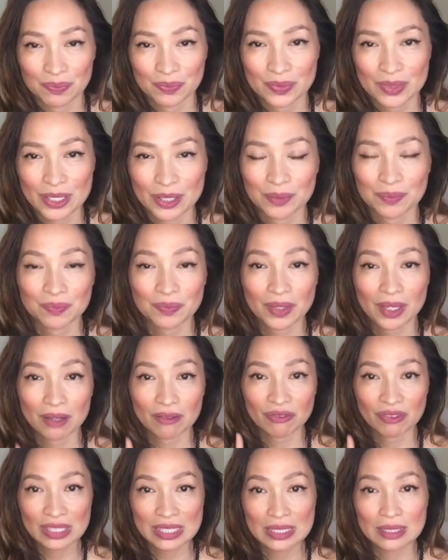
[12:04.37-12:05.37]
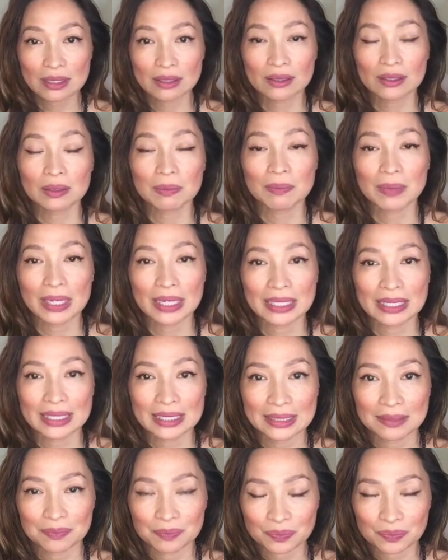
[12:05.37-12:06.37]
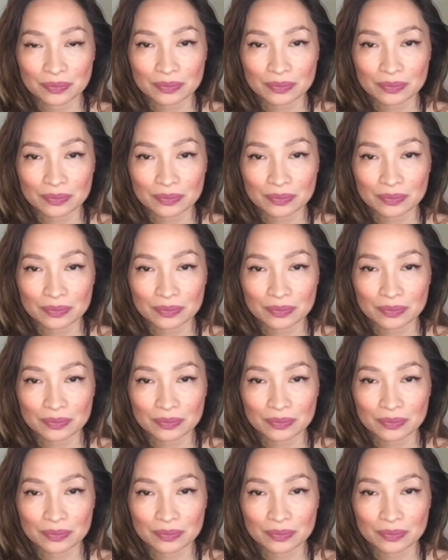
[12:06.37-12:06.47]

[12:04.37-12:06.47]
So a physical body